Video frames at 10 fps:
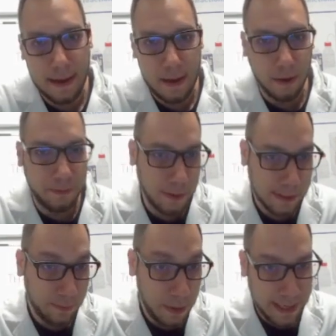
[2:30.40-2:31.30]
Of course,
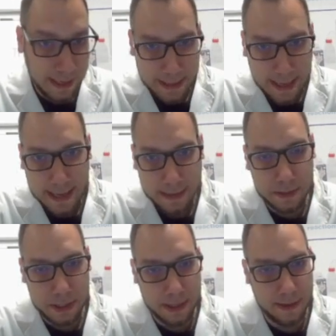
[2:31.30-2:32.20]
working with
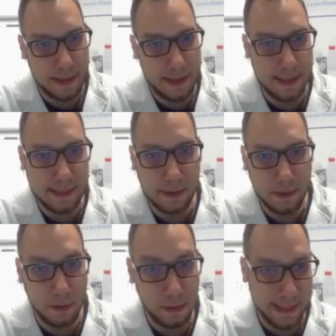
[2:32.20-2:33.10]
hydrogen is
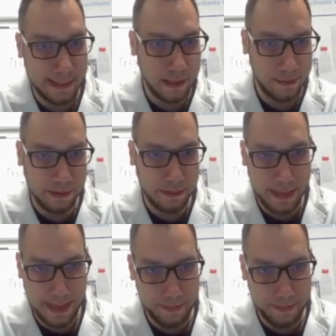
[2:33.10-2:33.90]
always going to be